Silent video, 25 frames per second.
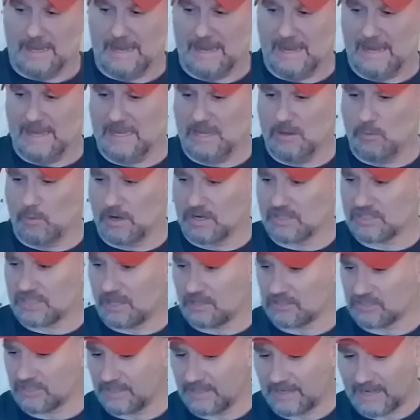anywhere
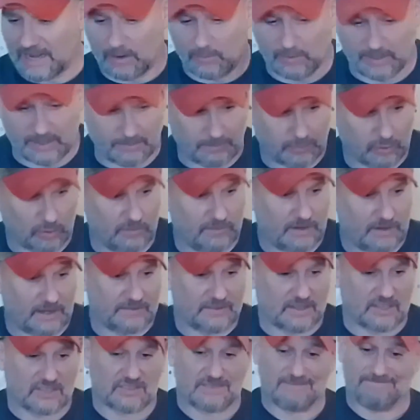else that I would improve on
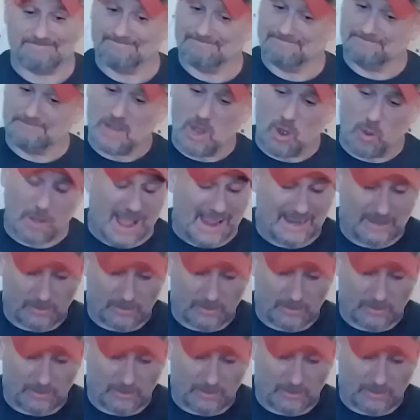this? No,